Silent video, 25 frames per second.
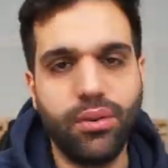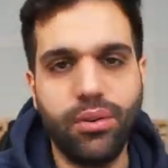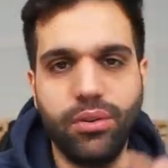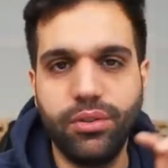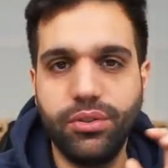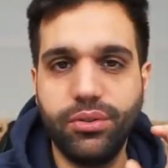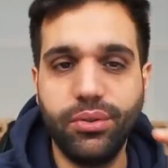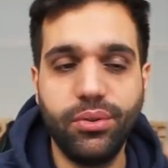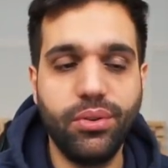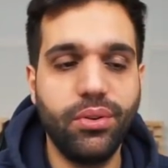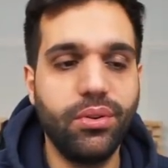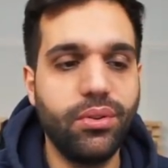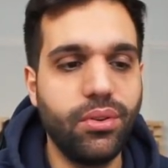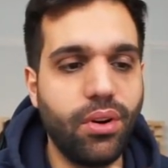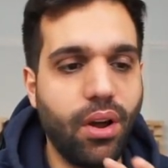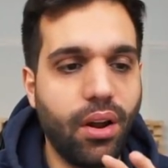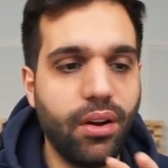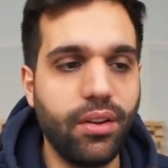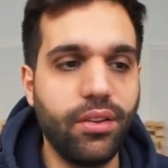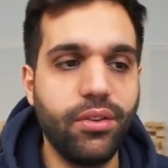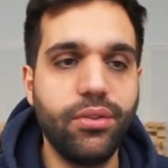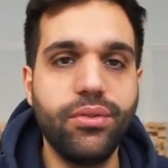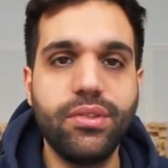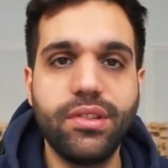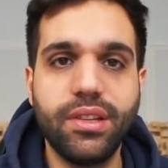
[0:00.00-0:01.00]
or do you not
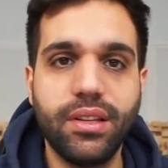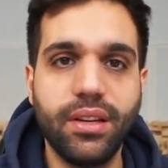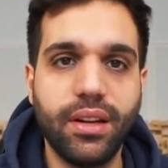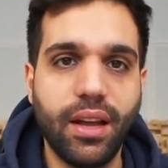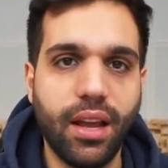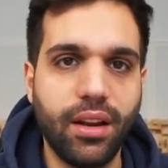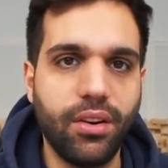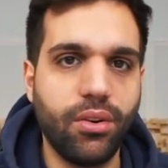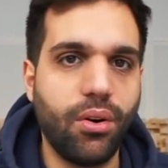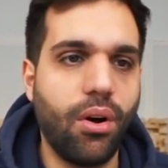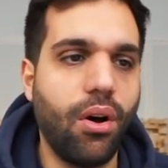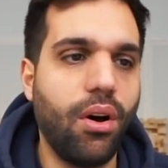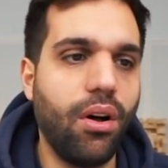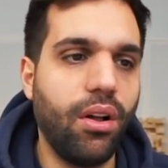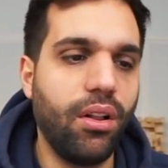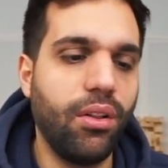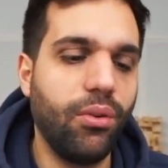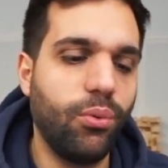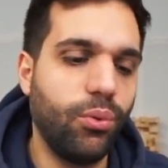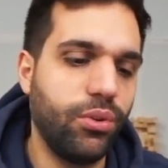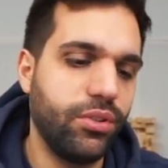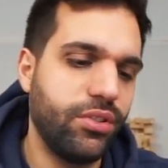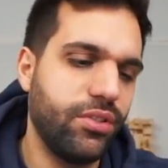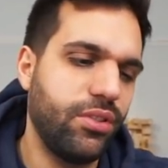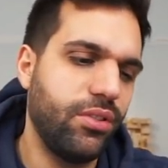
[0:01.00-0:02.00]
use it at all?
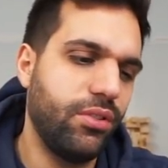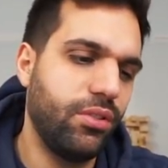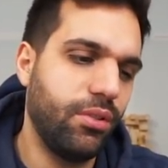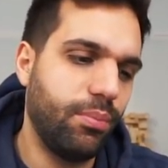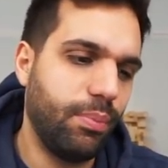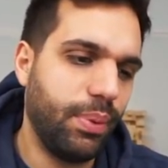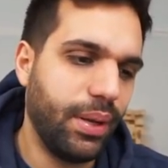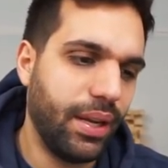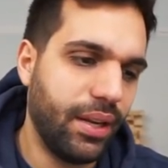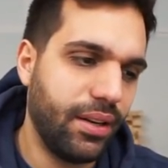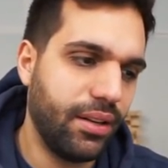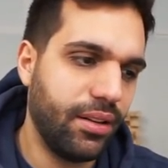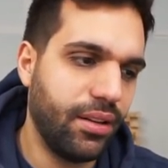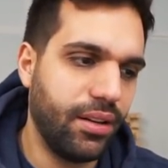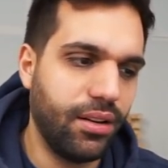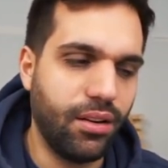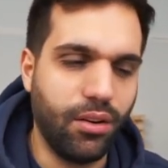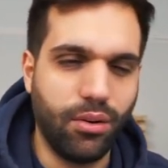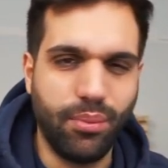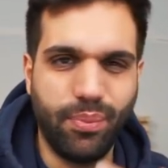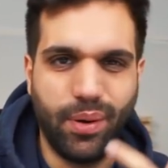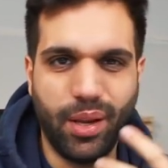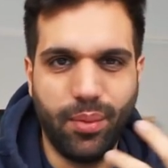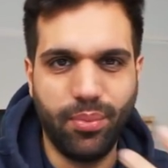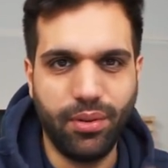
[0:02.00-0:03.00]
What's your opinion?
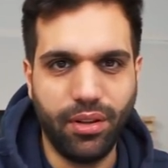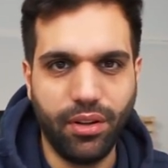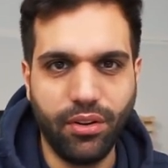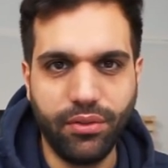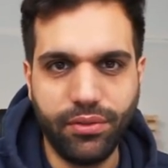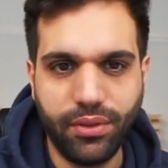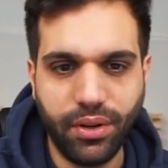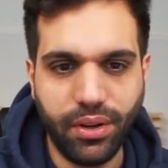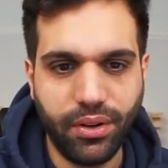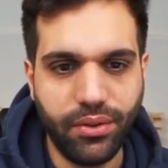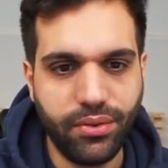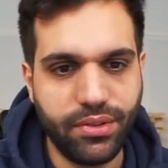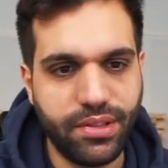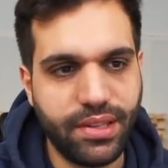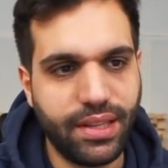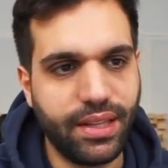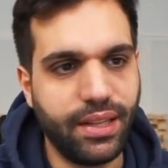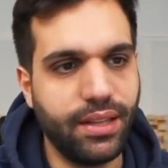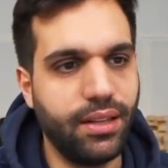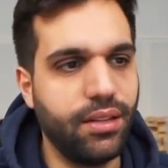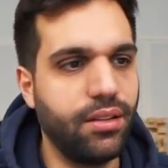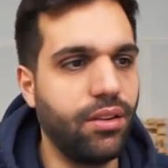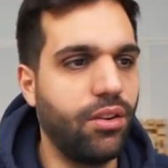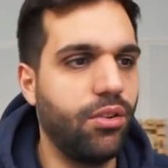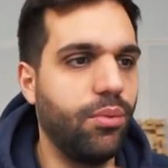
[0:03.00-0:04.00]
Are people overusing
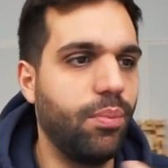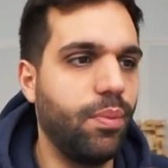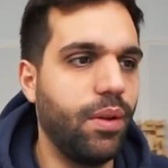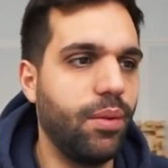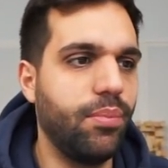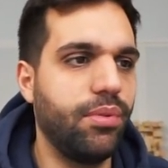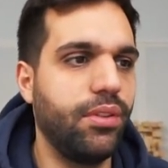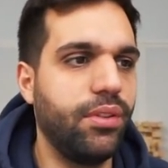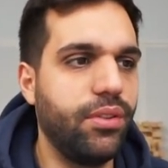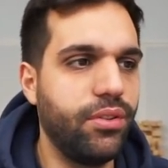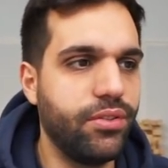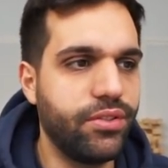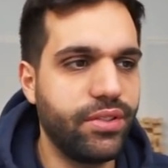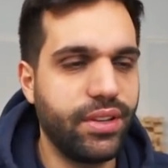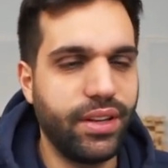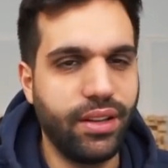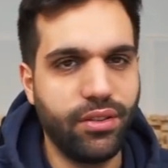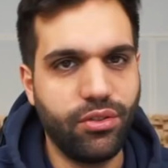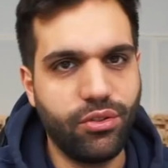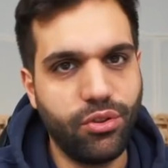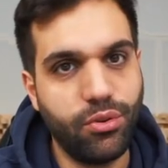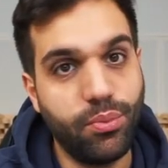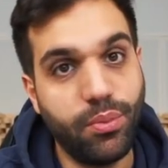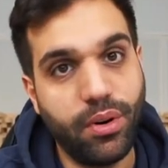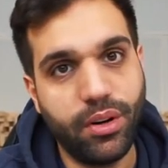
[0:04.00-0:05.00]
it? Are people using it
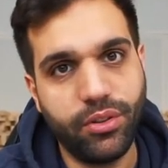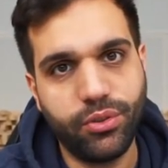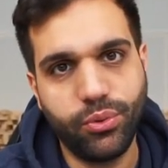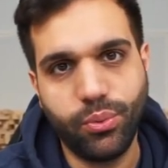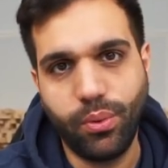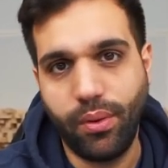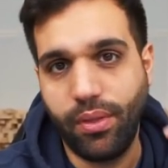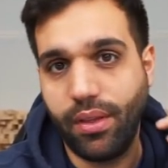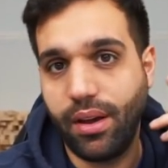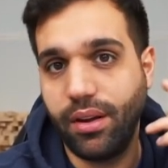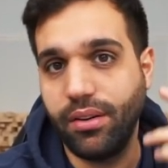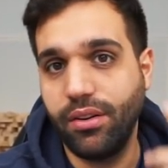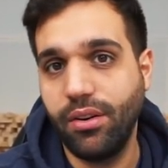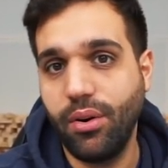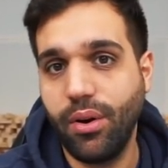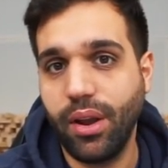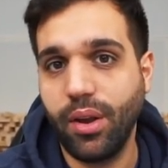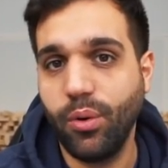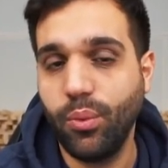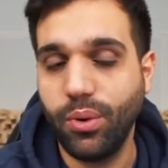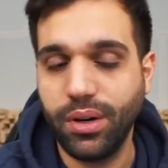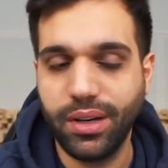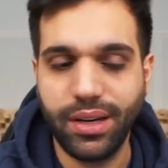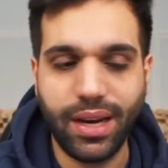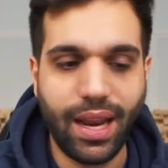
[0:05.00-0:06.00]
too much without
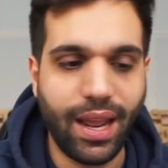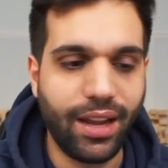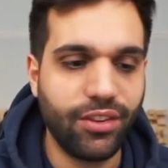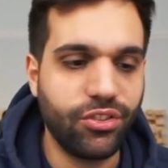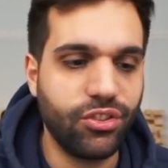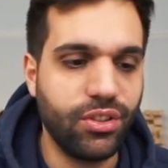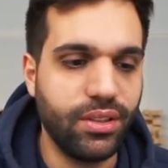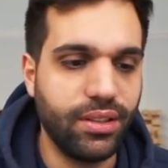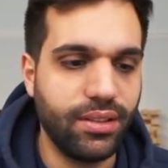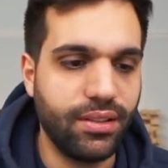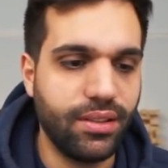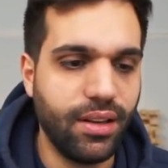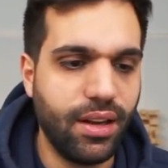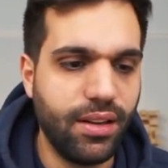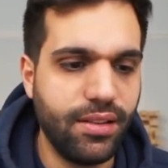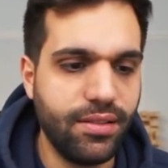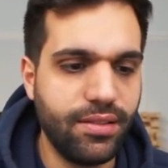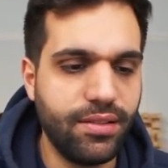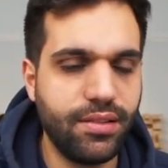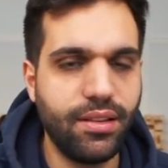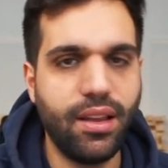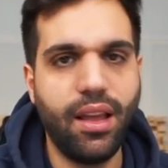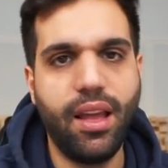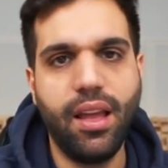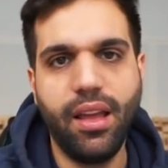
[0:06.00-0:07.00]
knowing what it actually
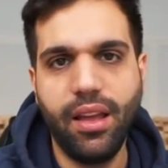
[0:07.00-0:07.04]
does?